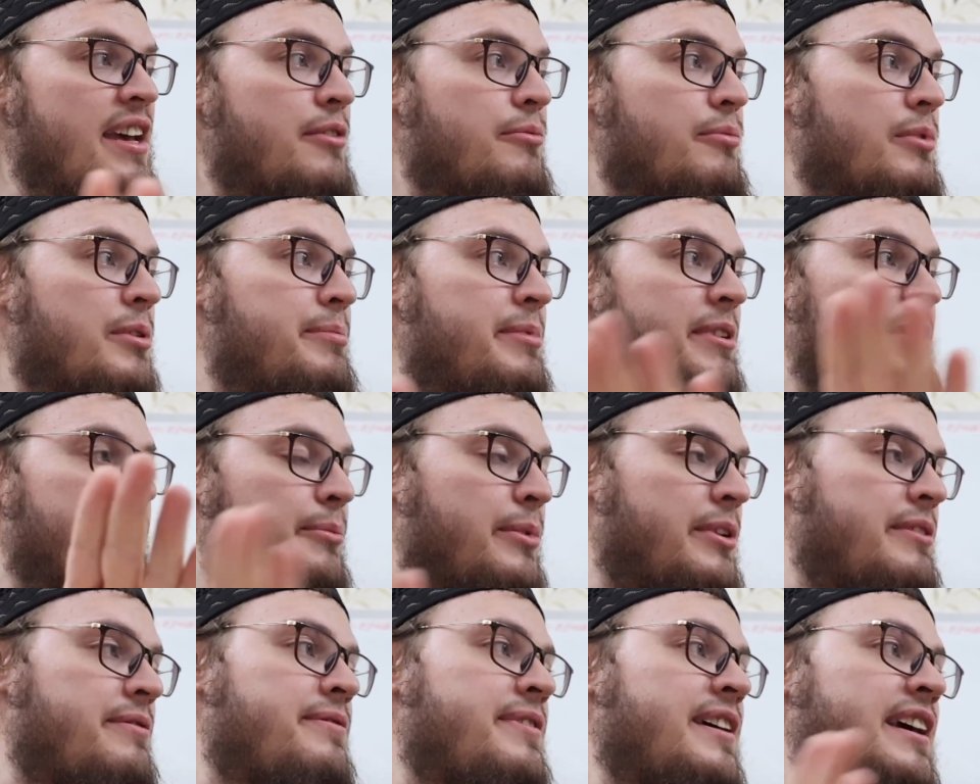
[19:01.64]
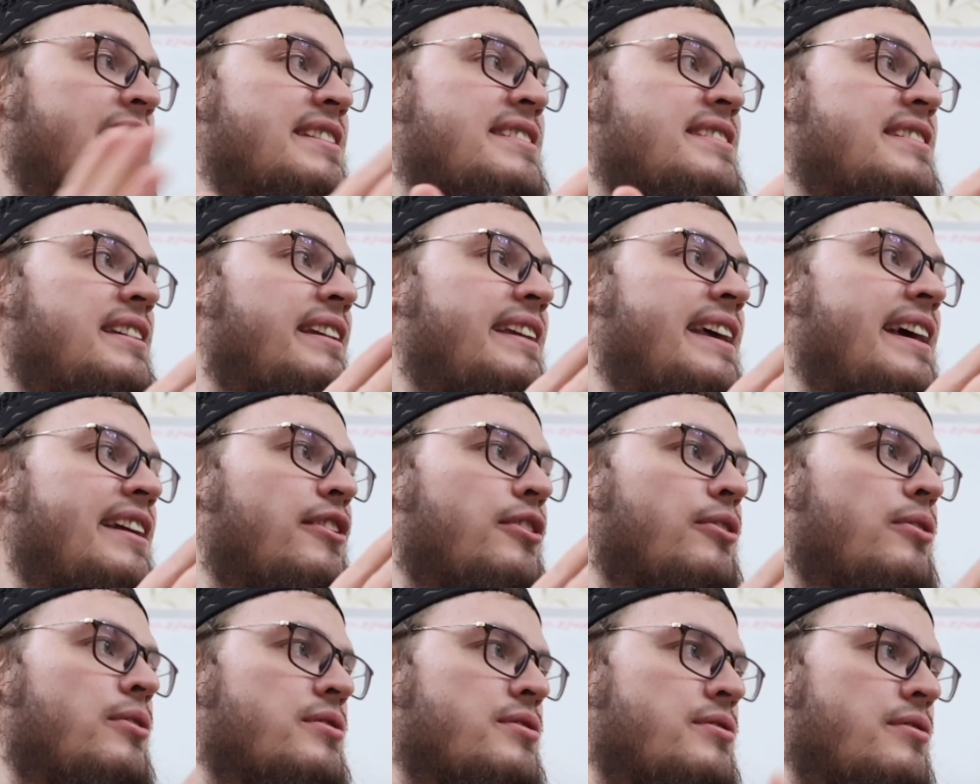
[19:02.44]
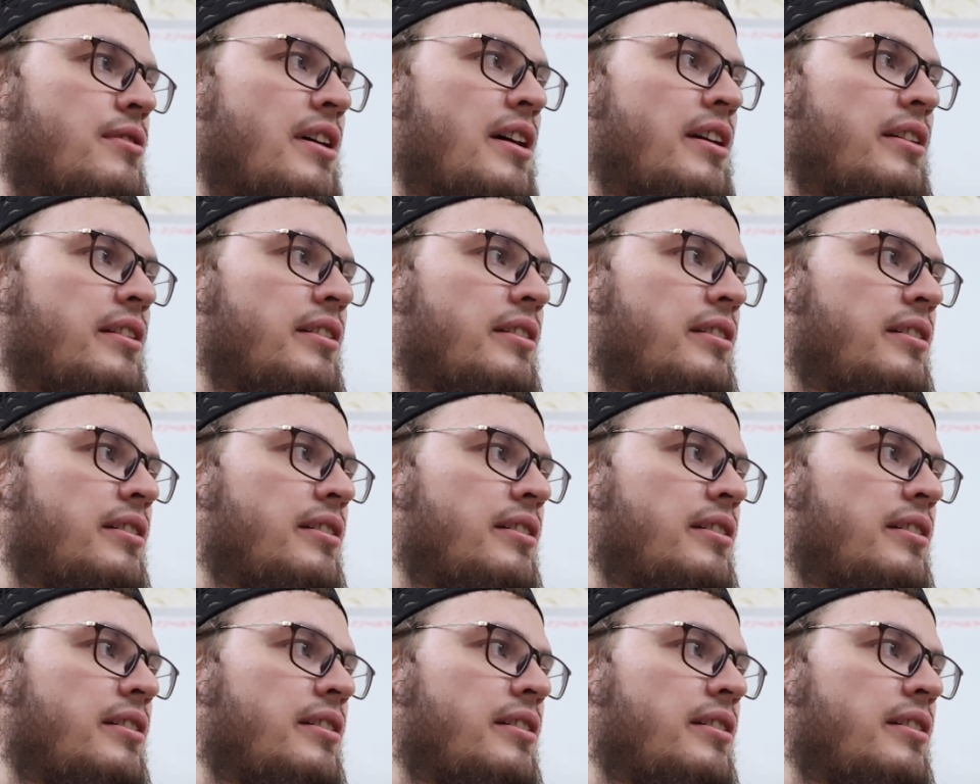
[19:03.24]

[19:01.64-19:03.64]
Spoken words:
would fix the later khusran